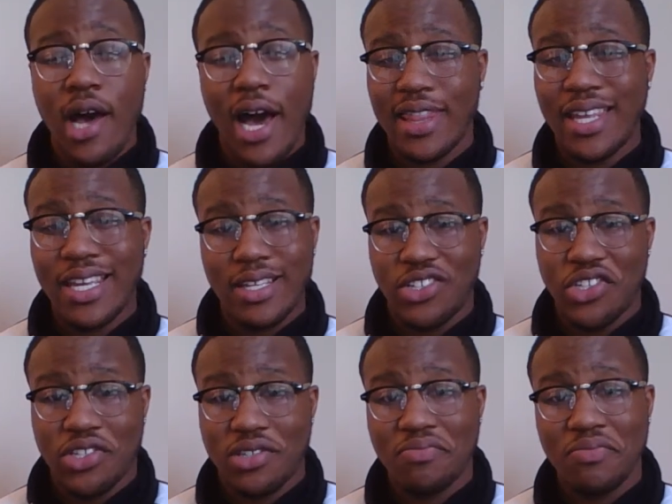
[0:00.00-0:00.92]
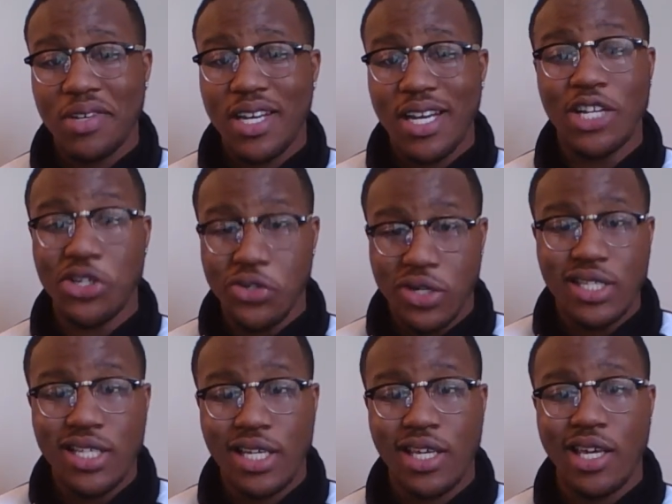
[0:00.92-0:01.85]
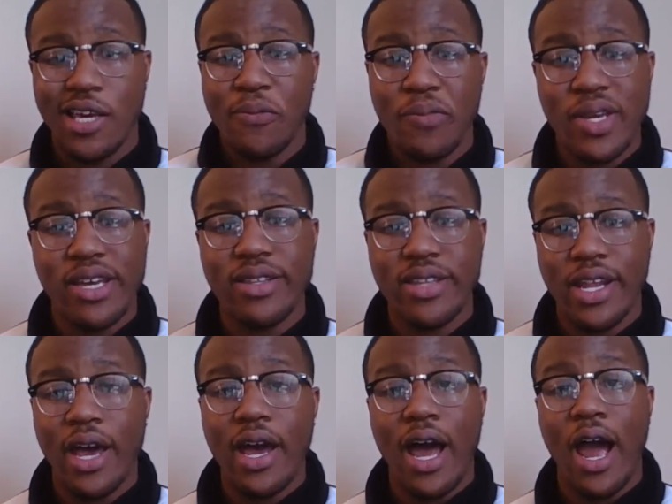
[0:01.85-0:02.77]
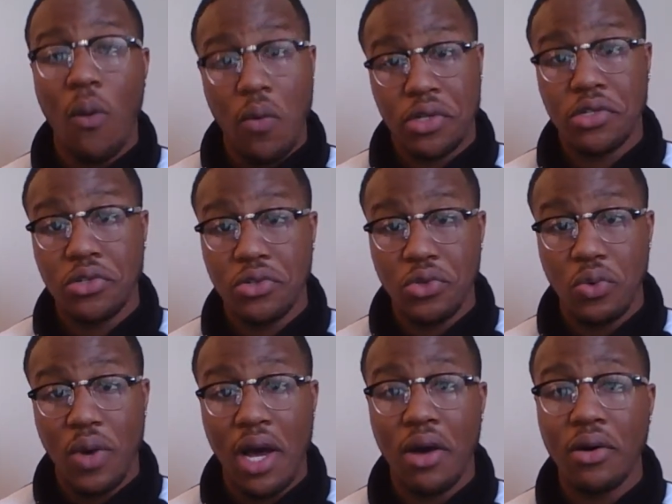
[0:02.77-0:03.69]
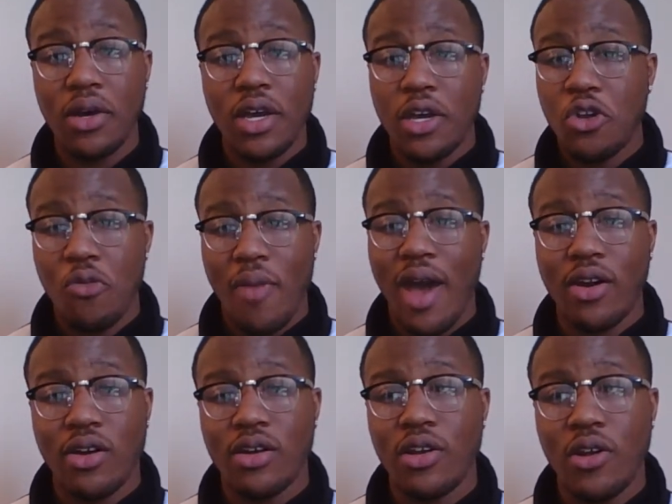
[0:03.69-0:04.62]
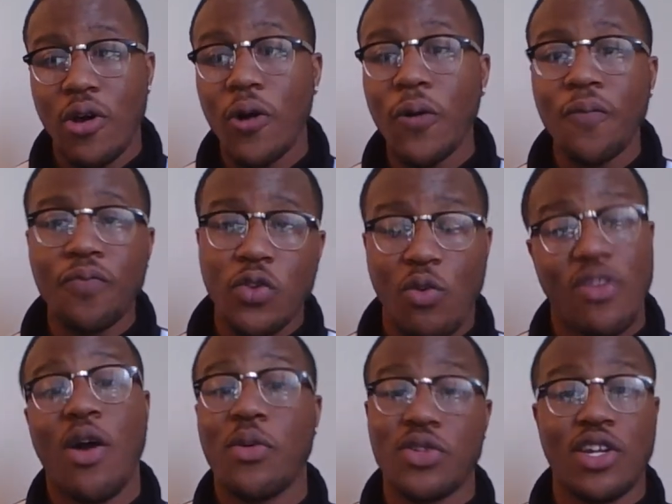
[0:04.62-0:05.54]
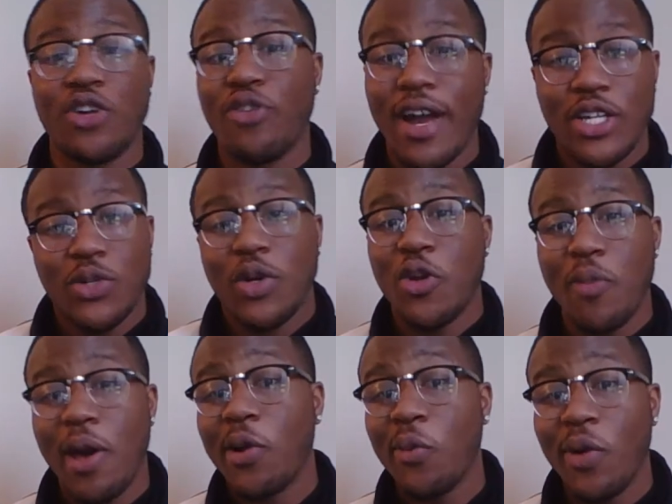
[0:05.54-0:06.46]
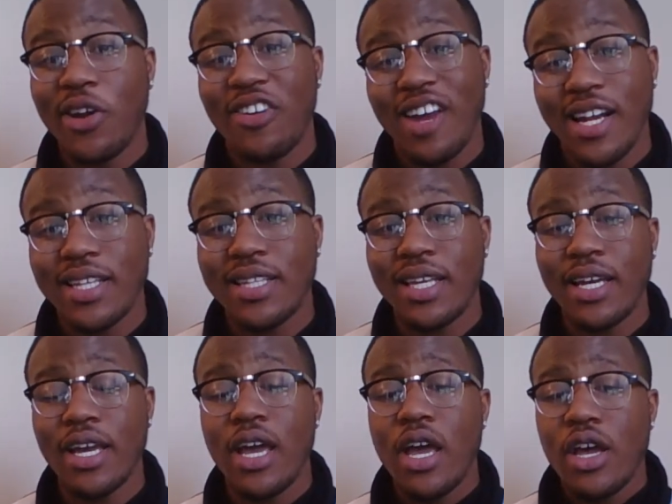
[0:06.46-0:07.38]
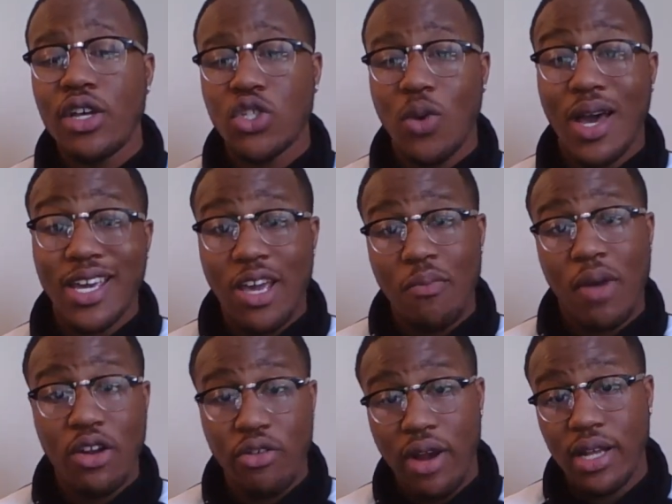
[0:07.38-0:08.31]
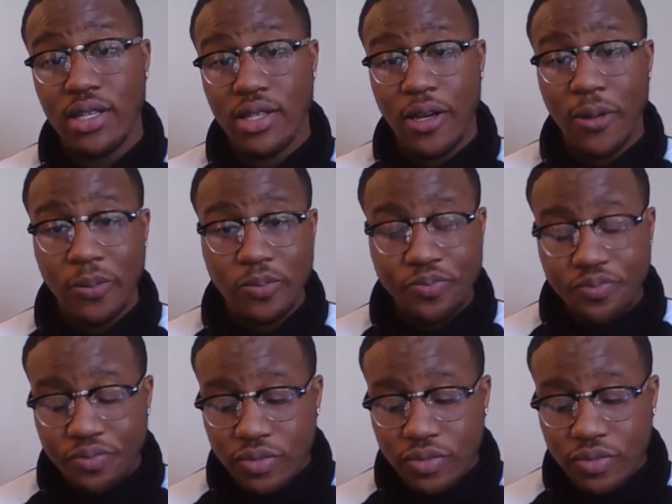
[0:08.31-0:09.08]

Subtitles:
I think it's just intrinsic in me that I wanted to do well, no matter, whether I was going to graduate, no matter what or anything. So I kept my grades up.